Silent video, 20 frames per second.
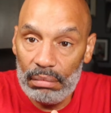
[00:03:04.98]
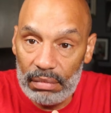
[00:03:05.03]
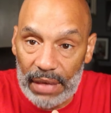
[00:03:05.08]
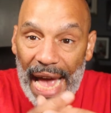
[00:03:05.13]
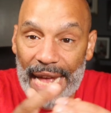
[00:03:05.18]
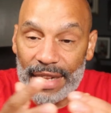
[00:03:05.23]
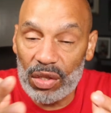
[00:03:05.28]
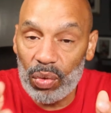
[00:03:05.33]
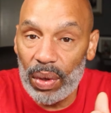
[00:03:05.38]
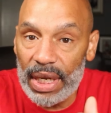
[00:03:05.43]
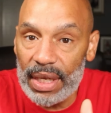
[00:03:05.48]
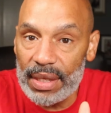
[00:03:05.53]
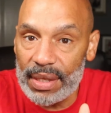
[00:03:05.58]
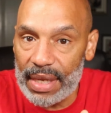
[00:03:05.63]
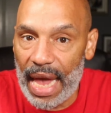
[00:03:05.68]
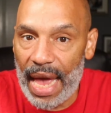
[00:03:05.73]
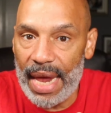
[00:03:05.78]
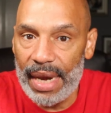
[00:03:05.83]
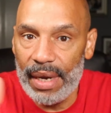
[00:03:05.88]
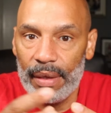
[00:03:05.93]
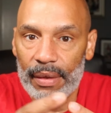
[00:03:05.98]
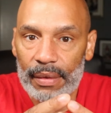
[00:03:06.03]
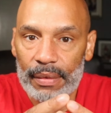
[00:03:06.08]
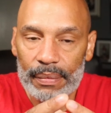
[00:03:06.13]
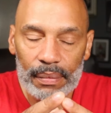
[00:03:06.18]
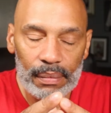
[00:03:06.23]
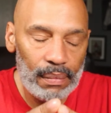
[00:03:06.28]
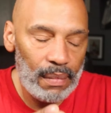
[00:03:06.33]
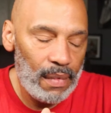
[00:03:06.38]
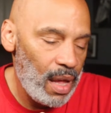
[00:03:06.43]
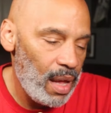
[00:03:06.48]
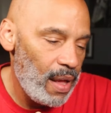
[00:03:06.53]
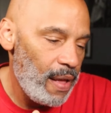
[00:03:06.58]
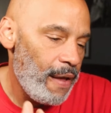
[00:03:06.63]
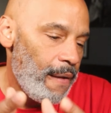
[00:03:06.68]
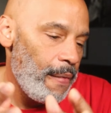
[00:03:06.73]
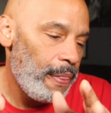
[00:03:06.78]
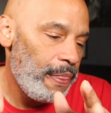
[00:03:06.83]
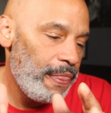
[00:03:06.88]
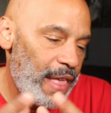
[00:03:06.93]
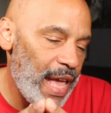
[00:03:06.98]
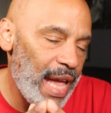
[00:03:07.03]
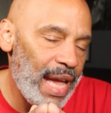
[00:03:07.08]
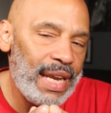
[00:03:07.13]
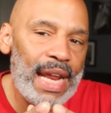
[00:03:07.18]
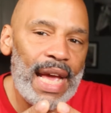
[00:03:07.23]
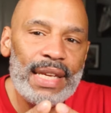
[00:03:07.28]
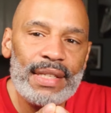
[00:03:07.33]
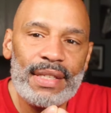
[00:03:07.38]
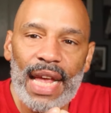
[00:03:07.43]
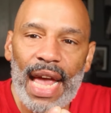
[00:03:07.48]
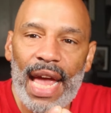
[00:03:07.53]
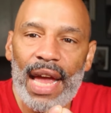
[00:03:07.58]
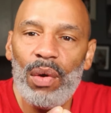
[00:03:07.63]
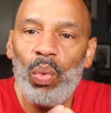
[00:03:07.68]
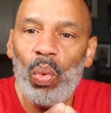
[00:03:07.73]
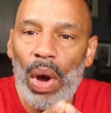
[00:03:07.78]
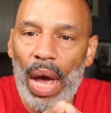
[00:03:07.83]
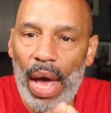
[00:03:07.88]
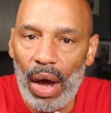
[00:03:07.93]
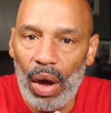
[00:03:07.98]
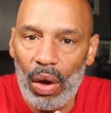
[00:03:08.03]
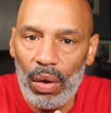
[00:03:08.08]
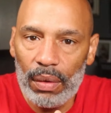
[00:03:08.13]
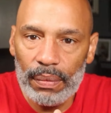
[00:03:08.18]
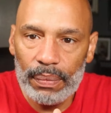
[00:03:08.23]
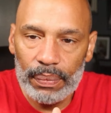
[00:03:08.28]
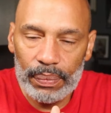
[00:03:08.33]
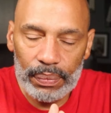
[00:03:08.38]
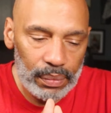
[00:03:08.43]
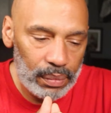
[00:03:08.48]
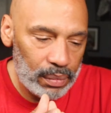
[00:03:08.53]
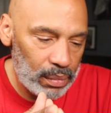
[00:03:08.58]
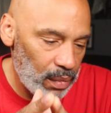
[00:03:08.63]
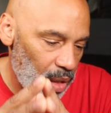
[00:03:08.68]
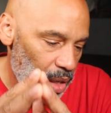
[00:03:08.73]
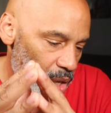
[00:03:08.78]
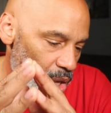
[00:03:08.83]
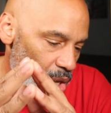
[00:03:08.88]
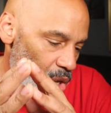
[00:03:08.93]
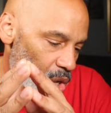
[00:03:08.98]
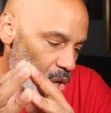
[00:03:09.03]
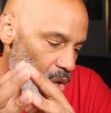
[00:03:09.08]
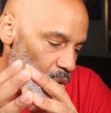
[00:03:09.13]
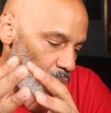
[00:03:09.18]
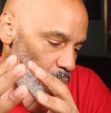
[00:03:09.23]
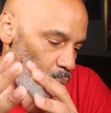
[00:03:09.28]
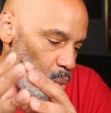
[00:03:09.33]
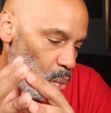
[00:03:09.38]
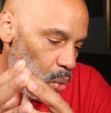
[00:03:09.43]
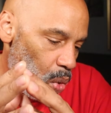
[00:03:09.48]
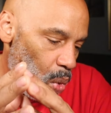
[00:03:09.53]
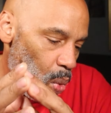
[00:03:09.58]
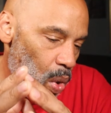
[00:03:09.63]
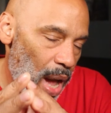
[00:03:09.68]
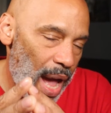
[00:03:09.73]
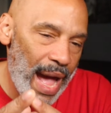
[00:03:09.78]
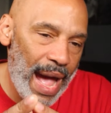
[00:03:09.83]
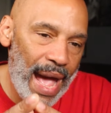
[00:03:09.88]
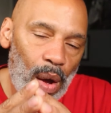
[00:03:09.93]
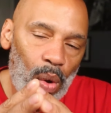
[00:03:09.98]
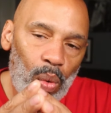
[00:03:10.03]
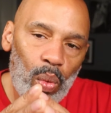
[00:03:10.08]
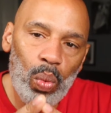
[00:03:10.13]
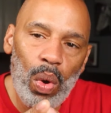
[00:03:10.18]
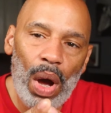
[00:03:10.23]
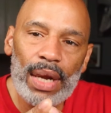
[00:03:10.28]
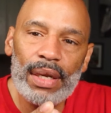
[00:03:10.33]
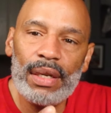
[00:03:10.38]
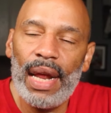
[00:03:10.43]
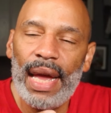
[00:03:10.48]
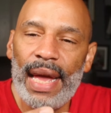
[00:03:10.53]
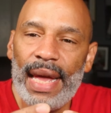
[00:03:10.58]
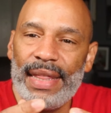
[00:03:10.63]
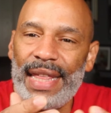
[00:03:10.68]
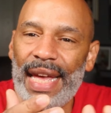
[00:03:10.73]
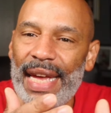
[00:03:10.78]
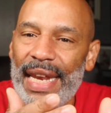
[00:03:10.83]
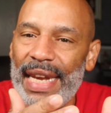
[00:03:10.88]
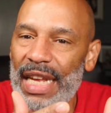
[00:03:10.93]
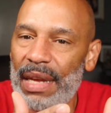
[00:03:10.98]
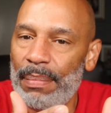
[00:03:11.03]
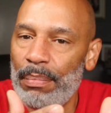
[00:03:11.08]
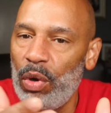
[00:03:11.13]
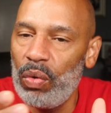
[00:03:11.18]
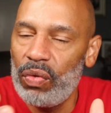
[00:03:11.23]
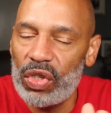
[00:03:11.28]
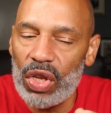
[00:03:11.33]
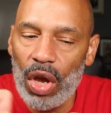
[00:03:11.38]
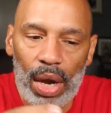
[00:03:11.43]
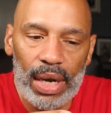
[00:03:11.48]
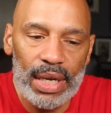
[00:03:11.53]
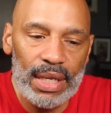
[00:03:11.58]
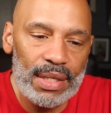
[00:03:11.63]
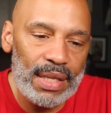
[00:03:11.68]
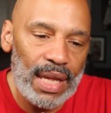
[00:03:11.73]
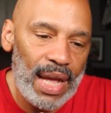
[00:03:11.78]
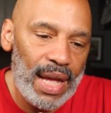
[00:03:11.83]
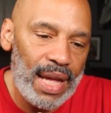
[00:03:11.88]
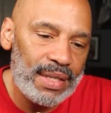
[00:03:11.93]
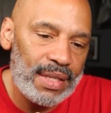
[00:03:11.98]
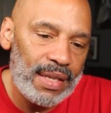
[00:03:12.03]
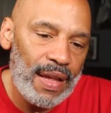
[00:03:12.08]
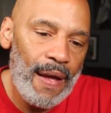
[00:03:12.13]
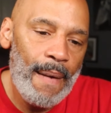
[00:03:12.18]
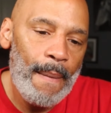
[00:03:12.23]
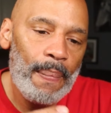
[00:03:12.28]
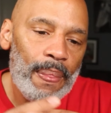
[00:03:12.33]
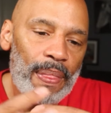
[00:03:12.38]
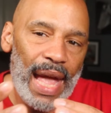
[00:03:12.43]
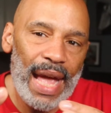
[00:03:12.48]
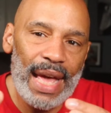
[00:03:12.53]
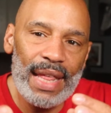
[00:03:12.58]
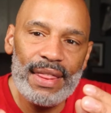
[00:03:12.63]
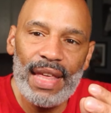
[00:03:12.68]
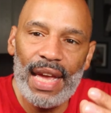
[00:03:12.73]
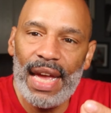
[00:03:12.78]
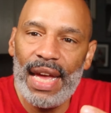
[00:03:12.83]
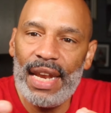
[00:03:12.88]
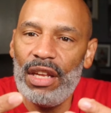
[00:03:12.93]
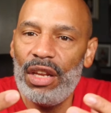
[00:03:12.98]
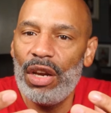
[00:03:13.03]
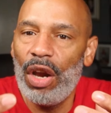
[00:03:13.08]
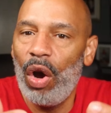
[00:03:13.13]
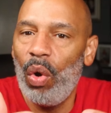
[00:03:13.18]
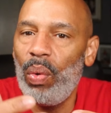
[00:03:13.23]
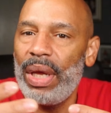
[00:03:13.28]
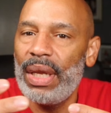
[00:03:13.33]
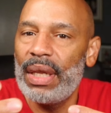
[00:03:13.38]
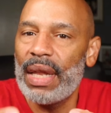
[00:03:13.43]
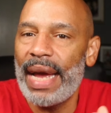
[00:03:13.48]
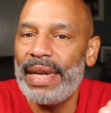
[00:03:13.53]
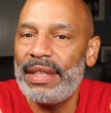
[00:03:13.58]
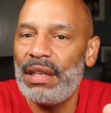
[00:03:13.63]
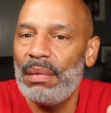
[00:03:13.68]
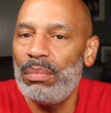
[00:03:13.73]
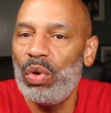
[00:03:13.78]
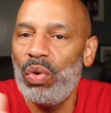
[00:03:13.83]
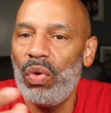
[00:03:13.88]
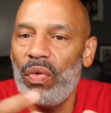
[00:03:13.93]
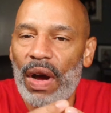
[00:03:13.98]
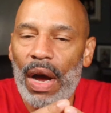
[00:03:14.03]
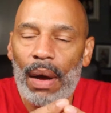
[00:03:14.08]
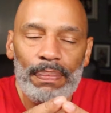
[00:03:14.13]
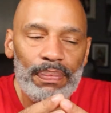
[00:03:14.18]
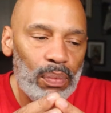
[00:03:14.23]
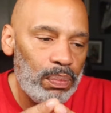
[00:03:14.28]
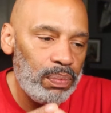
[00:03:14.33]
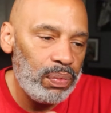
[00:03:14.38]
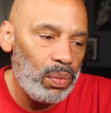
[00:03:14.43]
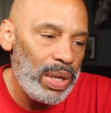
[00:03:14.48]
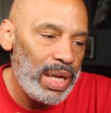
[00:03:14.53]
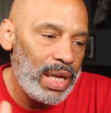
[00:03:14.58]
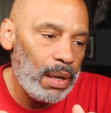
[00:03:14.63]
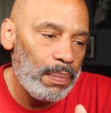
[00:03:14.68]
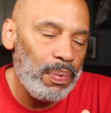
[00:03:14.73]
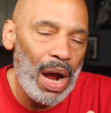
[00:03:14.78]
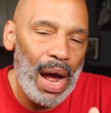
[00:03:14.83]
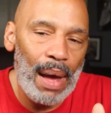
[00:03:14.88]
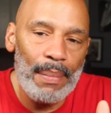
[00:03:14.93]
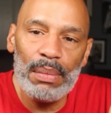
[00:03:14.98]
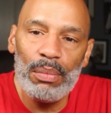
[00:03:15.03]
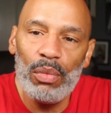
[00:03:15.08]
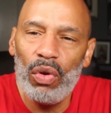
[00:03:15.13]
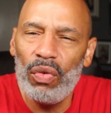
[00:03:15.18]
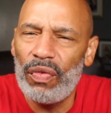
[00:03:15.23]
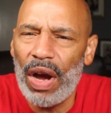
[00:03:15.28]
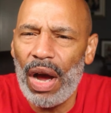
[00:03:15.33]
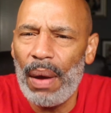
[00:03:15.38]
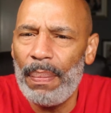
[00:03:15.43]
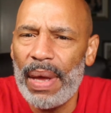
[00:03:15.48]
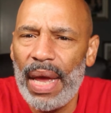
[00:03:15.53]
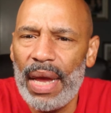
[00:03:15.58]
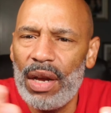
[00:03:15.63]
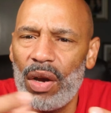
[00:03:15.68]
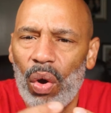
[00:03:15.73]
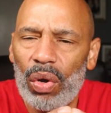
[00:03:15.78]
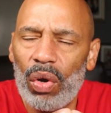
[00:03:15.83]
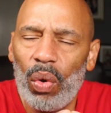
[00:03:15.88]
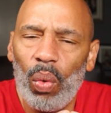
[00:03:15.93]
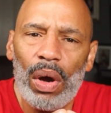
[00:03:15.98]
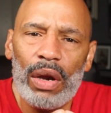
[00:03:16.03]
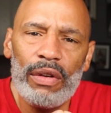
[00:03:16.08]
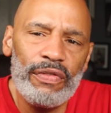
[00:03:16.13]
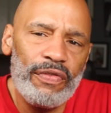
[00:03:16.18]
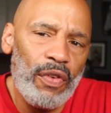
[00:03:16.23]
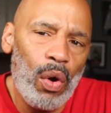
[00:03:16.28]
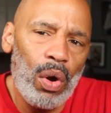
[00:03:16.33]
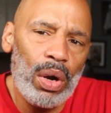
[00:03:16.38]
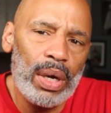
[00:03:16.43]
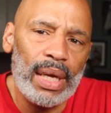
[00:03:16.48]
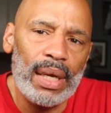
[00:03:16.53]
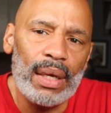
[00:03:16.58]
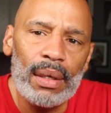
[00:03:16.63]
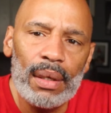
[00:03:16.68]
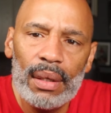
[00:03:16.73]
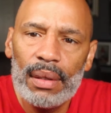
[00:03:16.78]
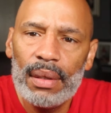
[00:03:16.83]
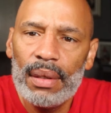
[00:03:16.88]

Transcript: That's what he said. Then they say, well, and what? And then he moves on. He says, and then, you know, we'd like to move up. We could probably move up and go to one forty.